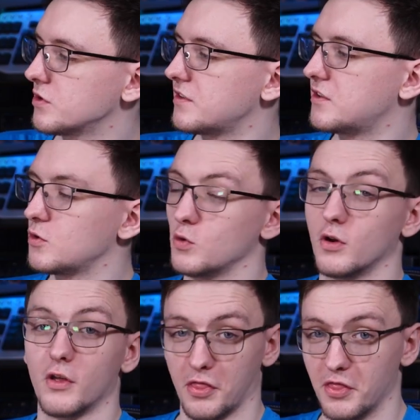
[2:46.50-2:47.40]
want to
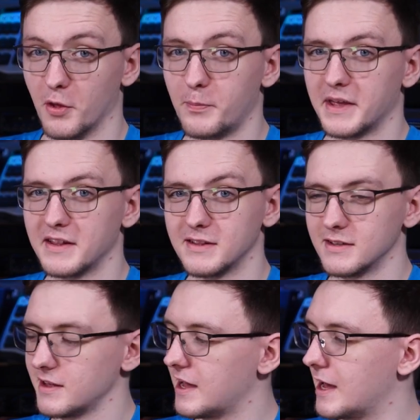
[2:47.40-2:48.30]
do the peel,
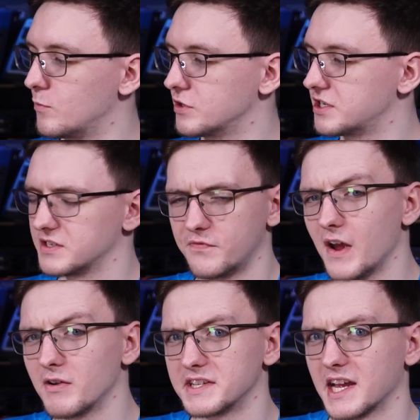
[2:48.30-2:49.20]
which is
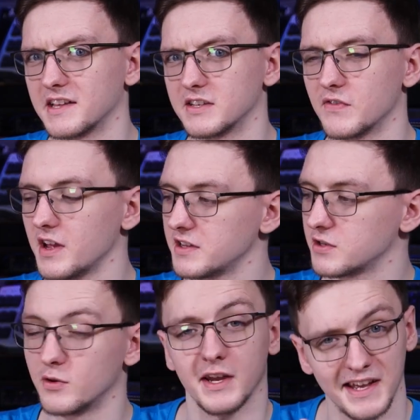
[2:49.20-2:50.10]
very satisfying,
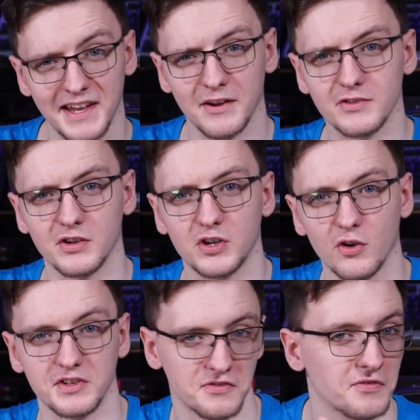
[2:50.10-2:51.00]
so here's a
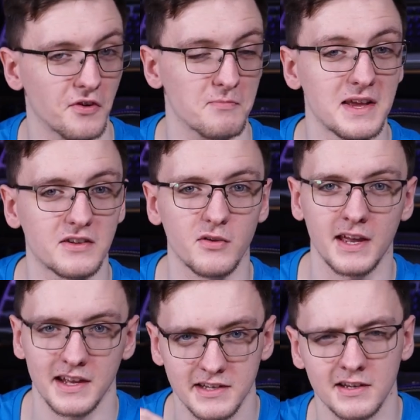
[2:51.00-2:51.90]
shot of me
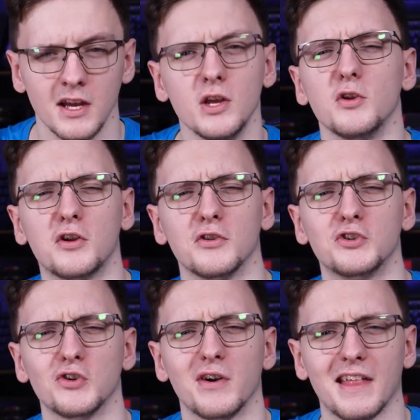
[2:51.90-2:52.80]
doing it, and you can
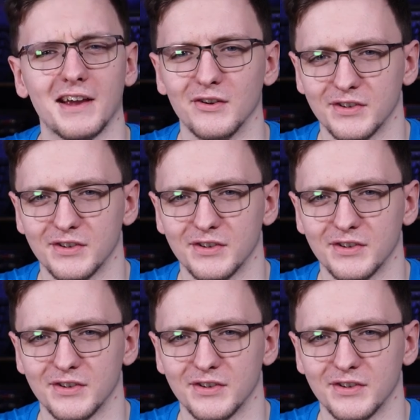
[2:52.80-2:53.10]
enjoy that